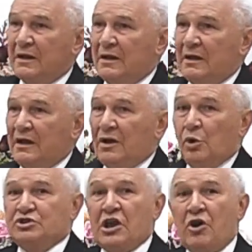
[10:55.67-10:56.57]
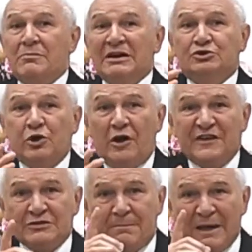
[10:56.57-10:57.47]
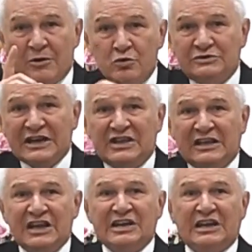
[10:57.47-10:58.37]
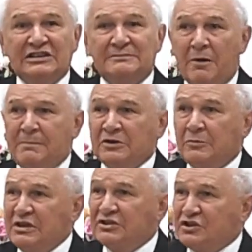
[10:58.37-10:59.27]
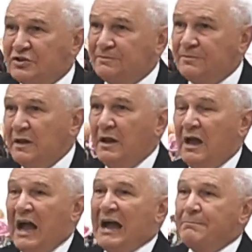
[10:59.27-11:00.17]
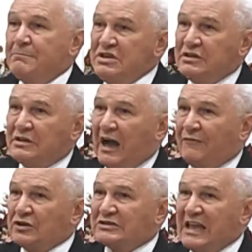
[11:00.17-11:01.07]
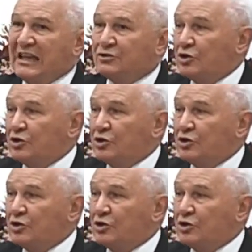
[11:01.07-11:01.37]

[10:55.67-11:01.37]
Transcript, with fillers: And at this moment, the Lord asked me to ask a question to the church of Pompano Beach,